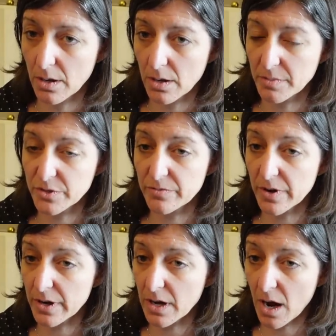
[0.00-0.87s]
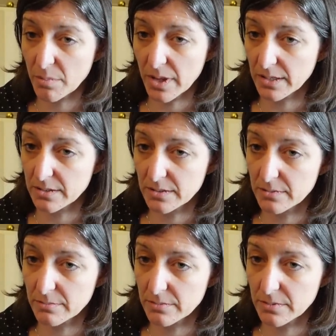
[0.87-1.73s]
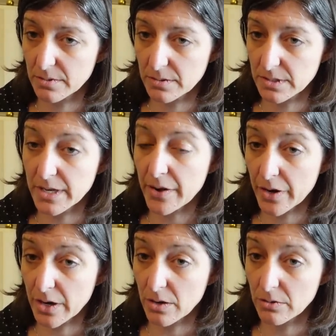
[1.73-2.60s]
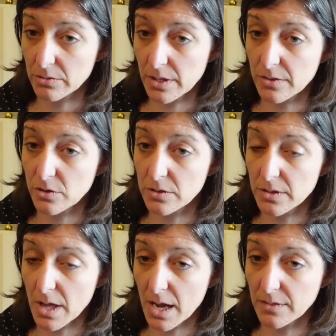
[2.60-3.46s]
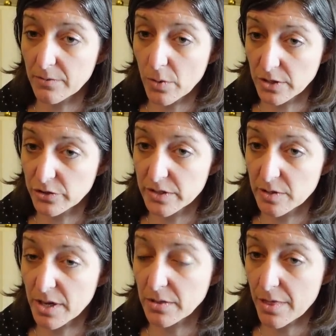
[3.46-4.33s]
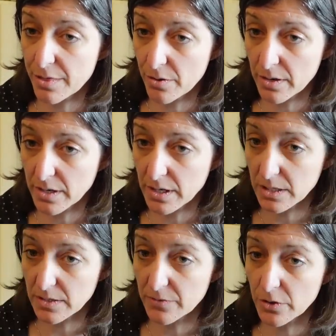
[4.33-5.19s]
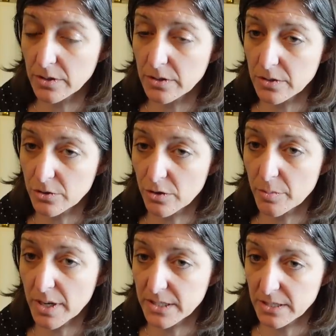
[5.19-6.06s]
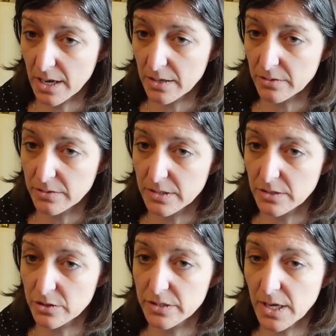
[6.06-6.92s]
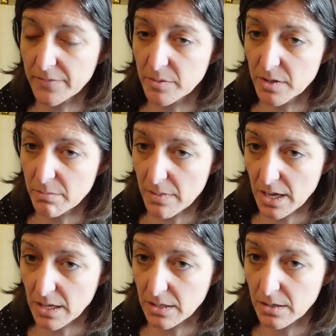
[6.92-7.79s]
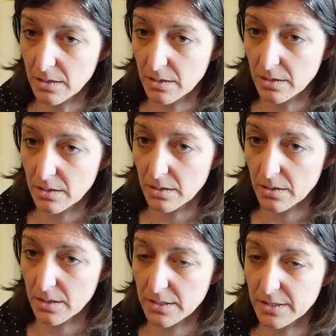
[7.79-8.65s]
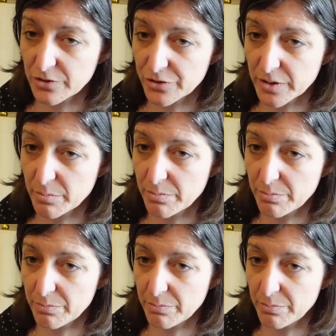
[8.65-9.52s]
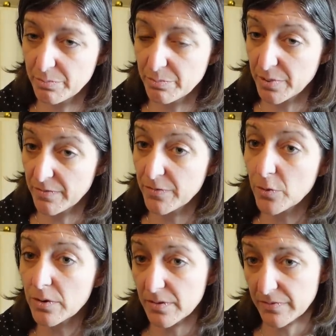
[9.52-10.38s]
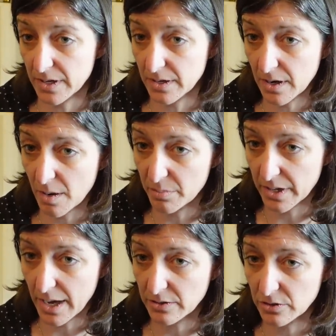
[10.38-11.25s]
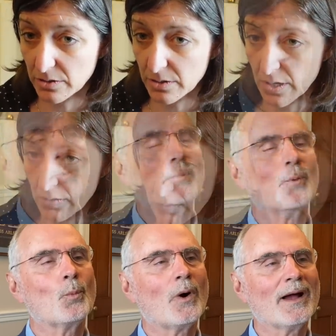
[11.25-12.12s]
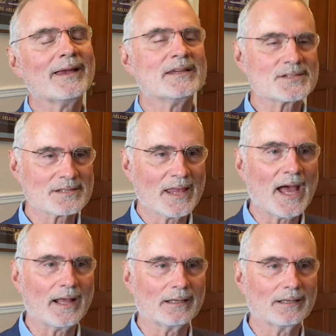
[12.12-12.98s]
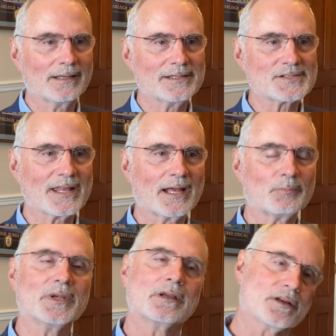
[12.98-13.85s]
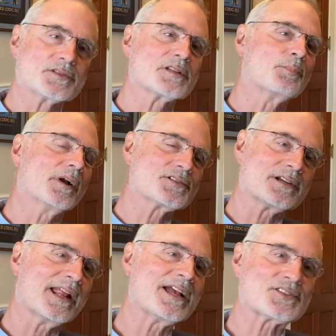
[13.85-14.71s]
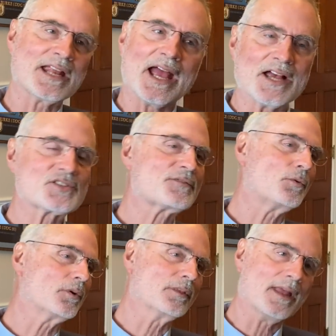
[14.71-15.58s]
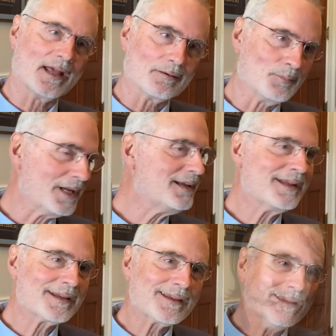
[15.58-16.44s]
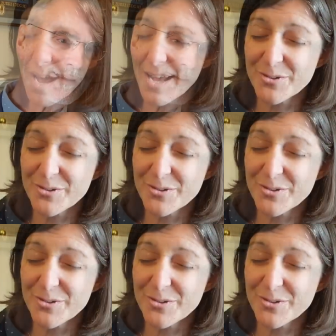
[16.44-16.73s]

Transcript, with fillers: these are very complex scenarios, and there's a lot of questions about authorities. If you're going to deter by denial, decisions have to be made essentially before a fait accompli action date. But why is that? Is that because the president hasn't asked for that meeting? I